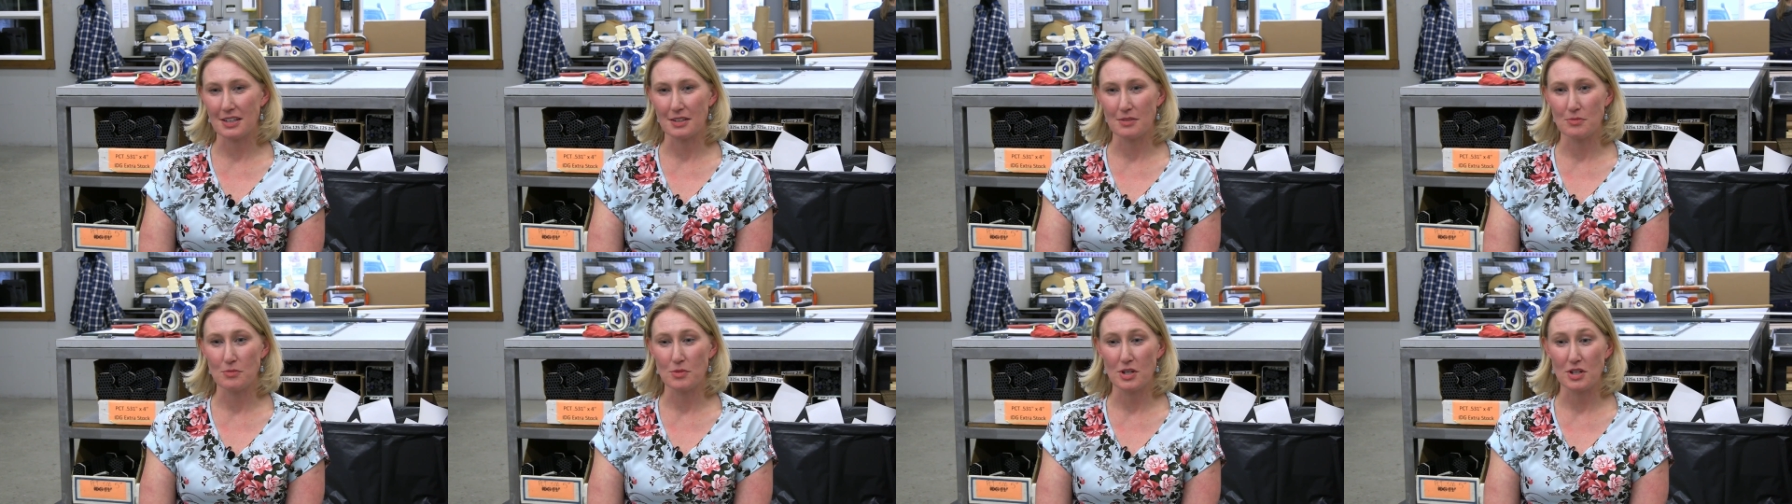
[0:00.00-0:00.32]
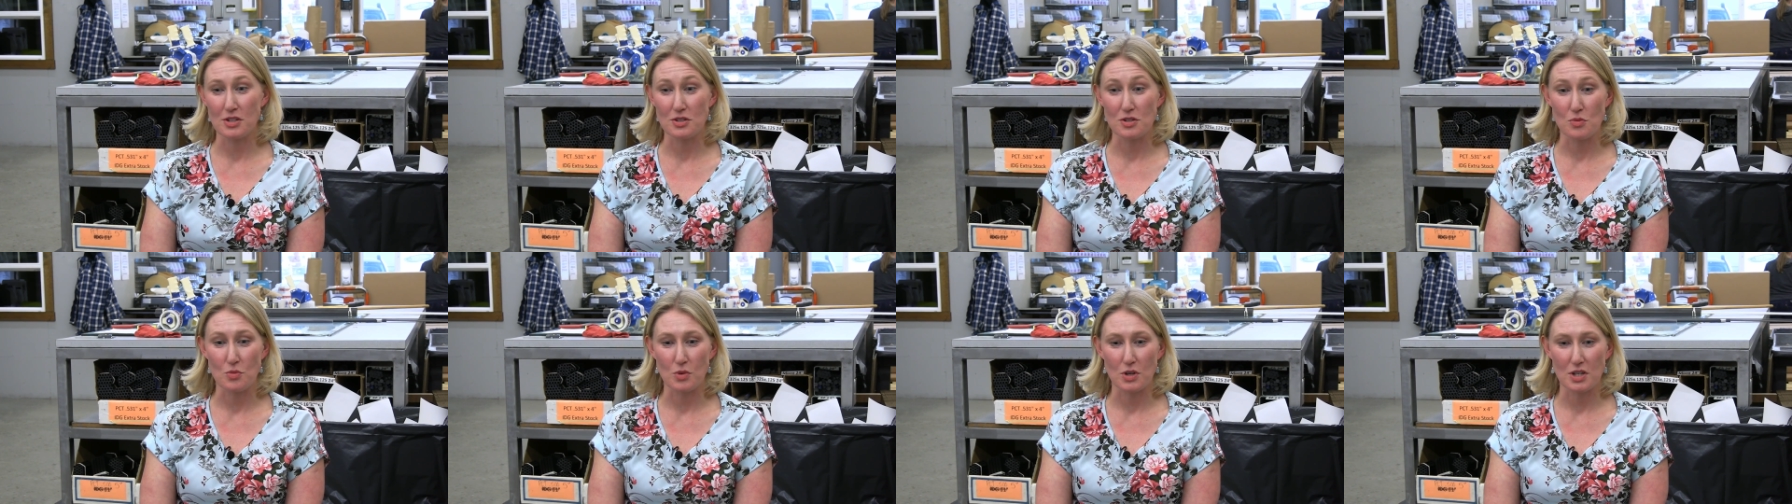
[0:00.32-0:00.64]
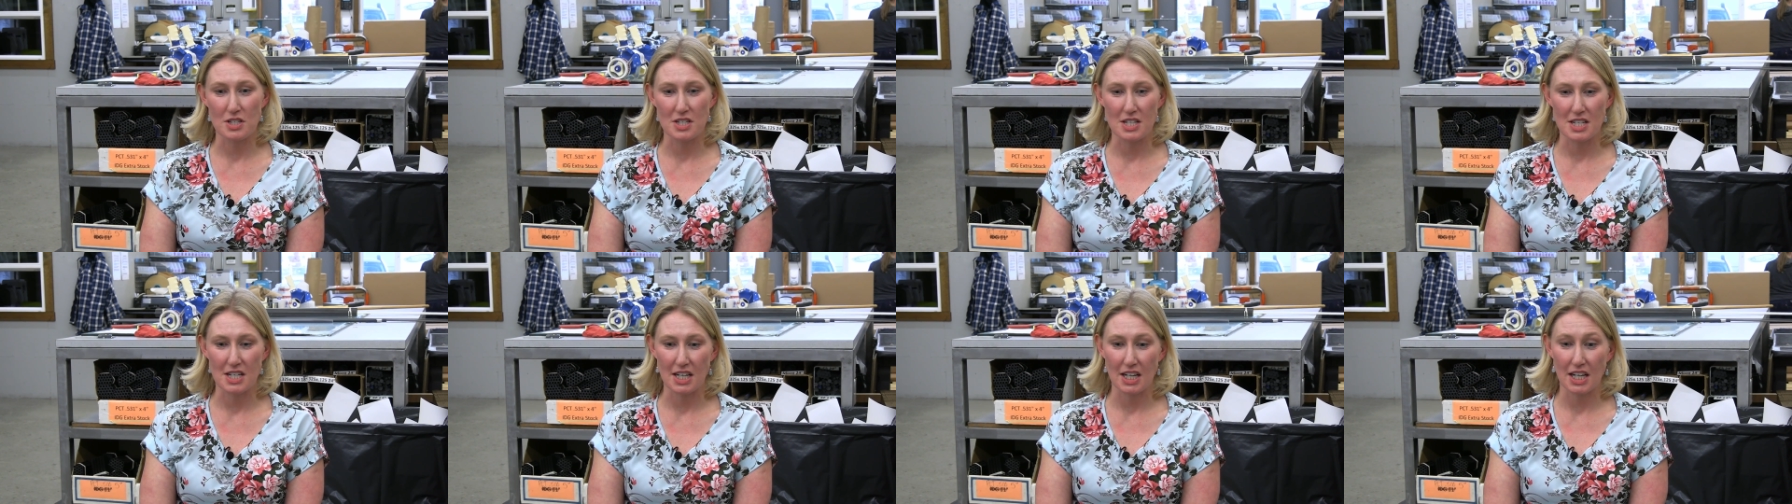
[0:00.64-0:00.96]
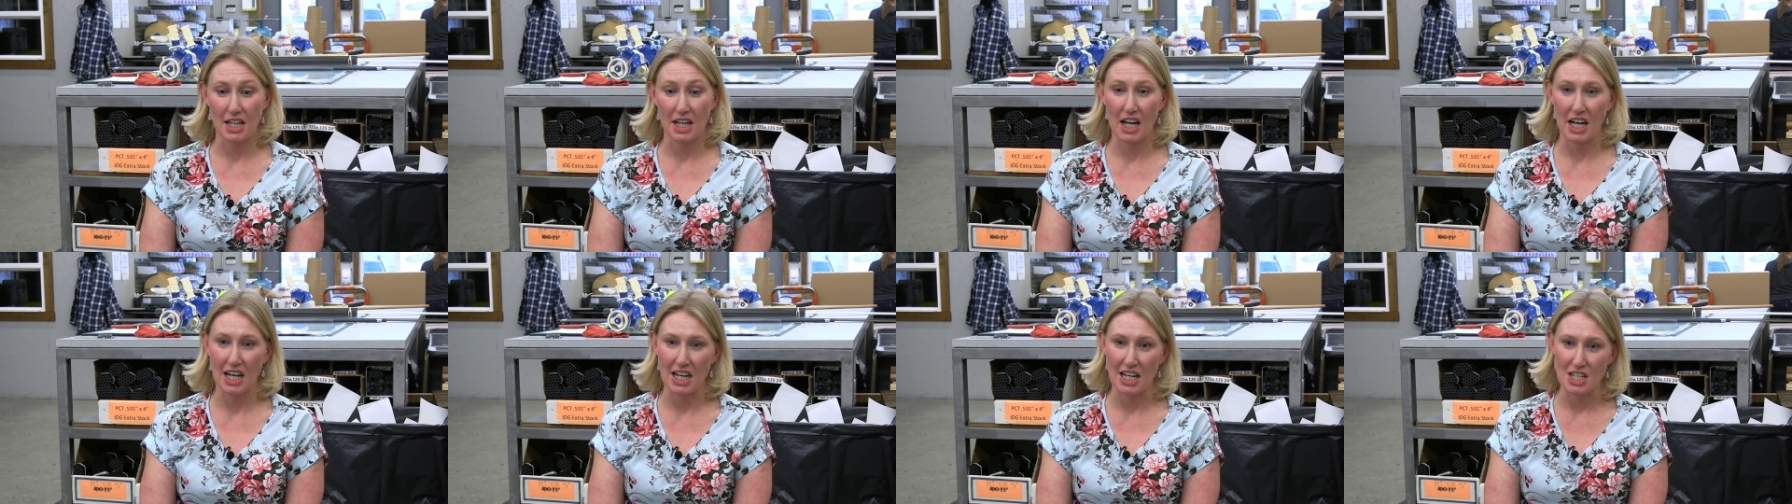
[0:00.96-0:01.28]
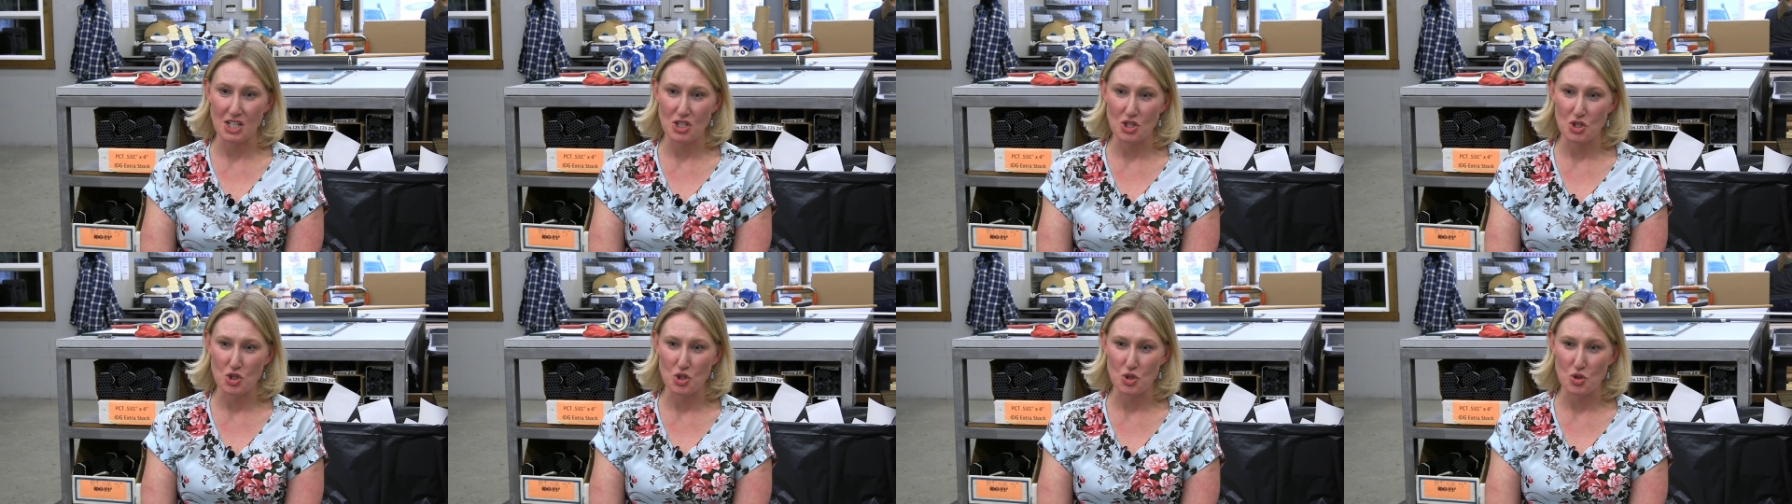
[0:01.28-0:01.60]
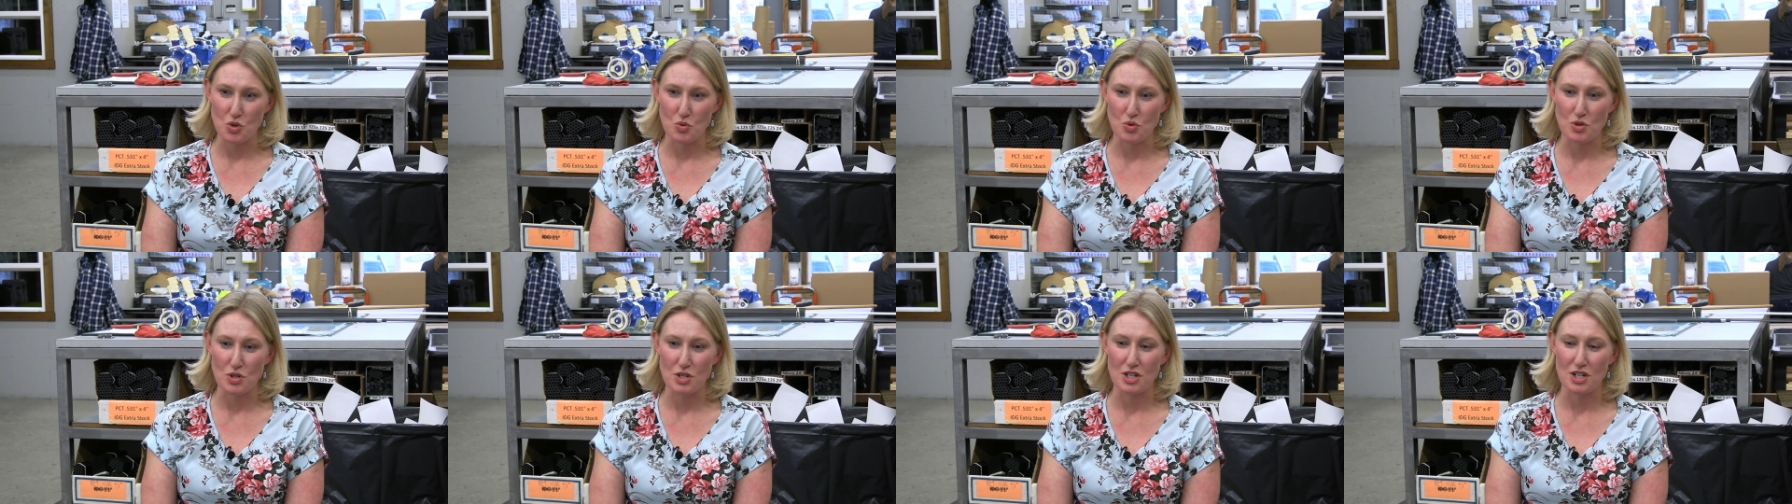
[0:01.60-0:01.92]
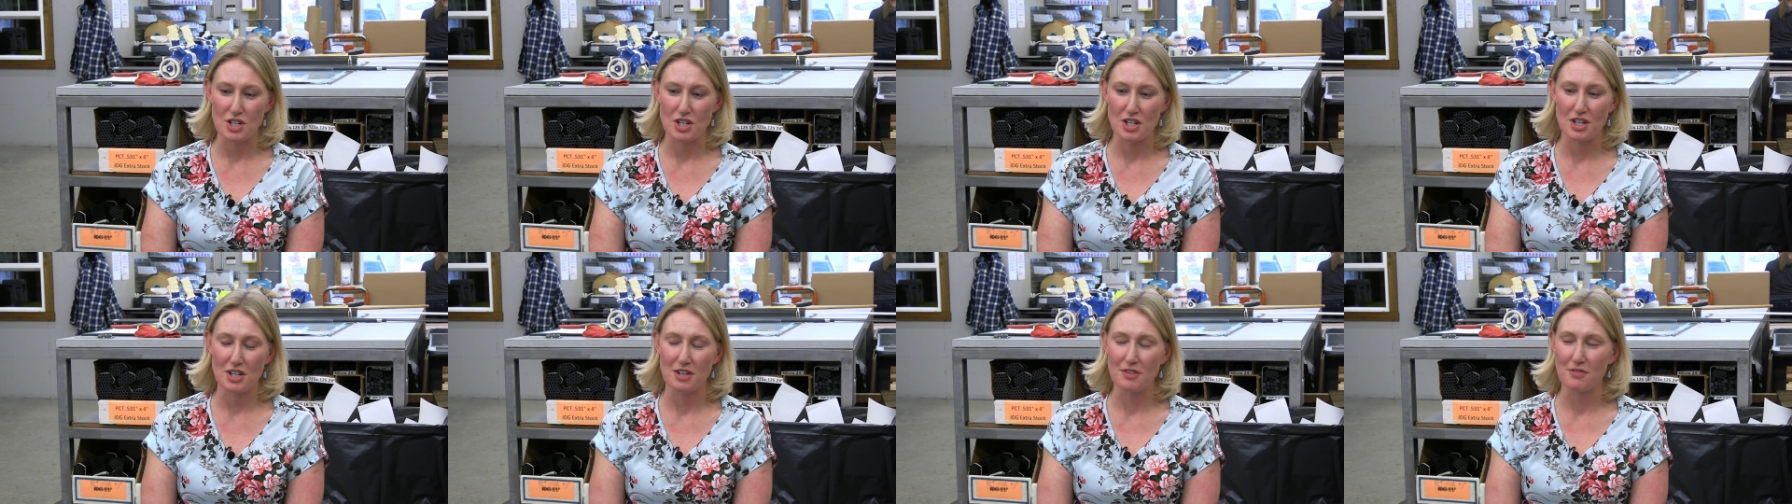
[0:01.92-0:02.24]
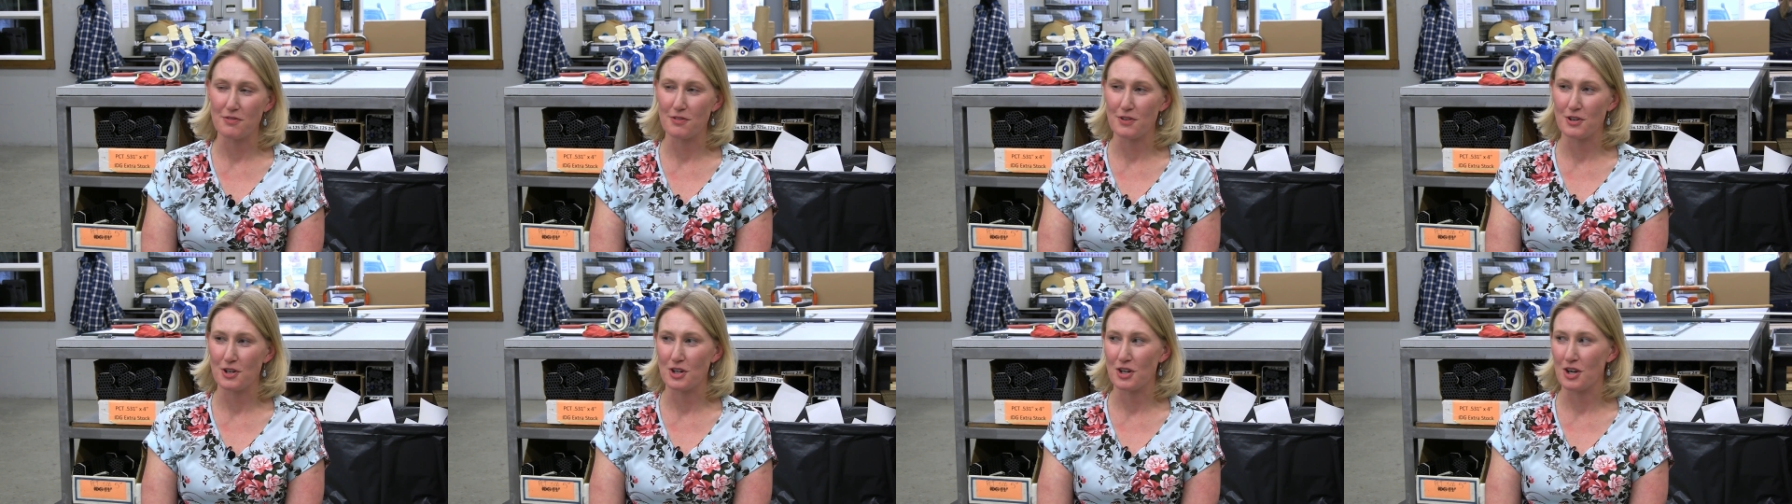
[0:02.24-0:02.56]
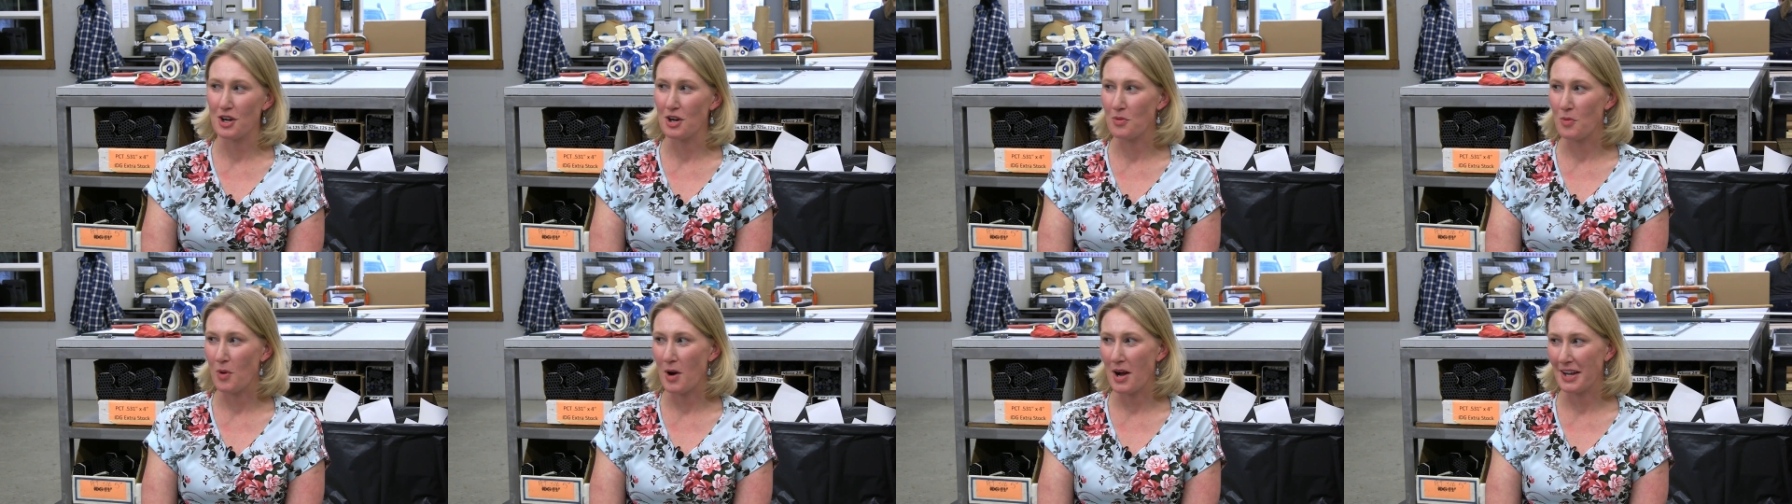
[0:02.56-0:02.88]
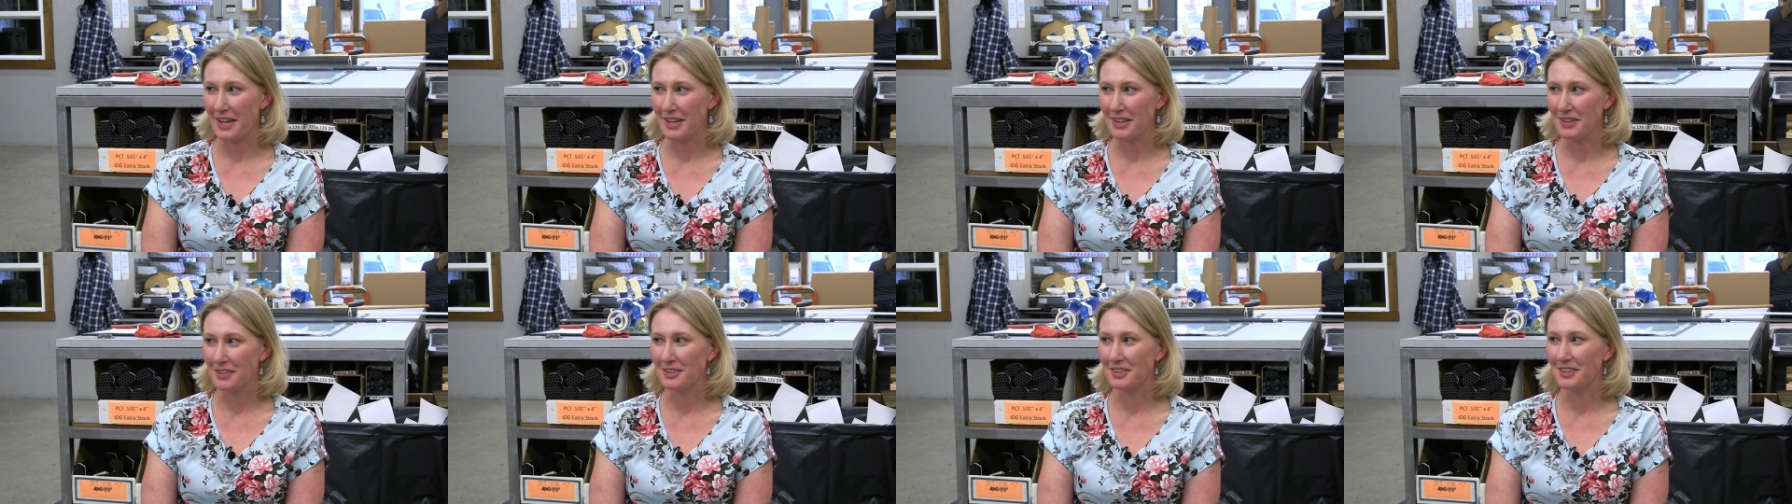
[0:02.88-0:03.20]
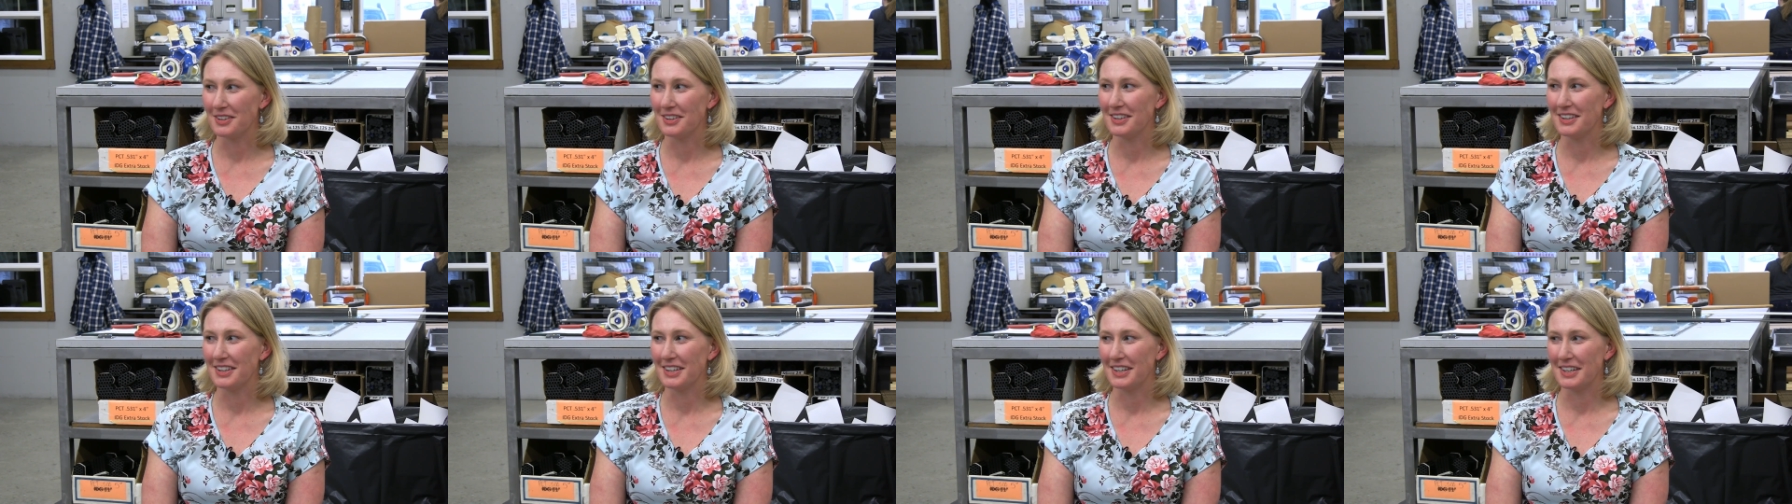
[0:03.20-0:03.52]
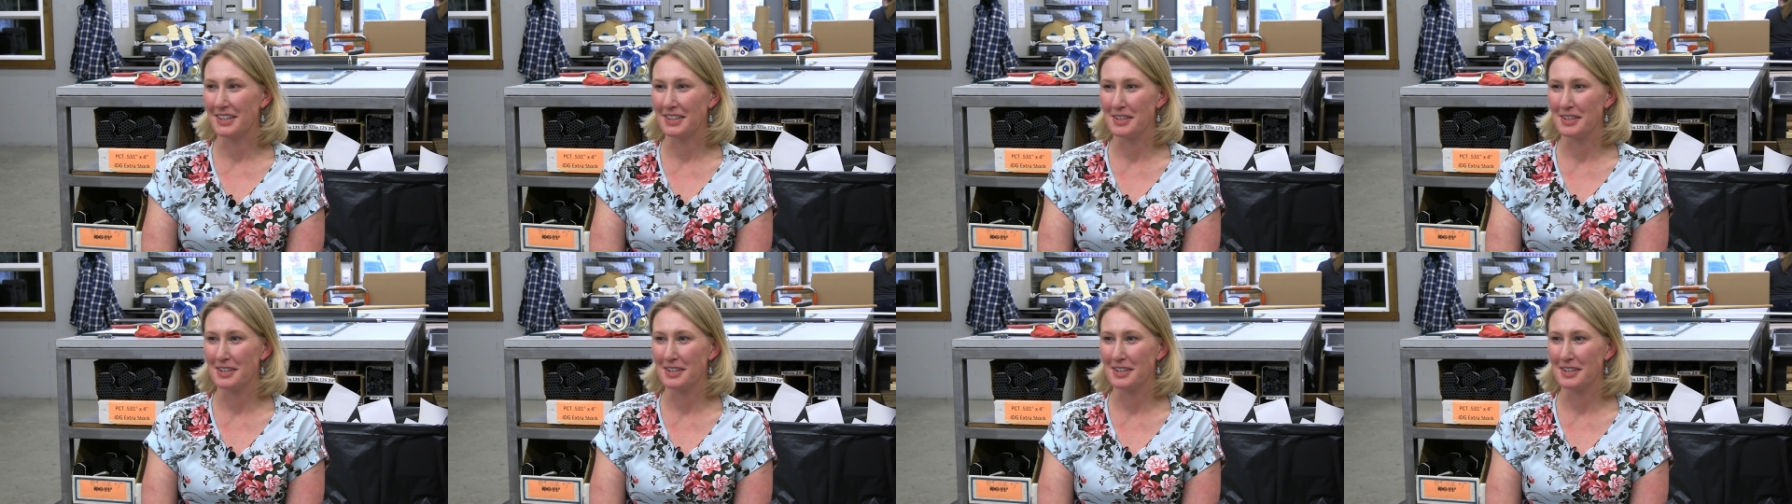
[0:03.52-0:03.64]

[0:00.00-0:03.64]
We also worked in a kite store for a while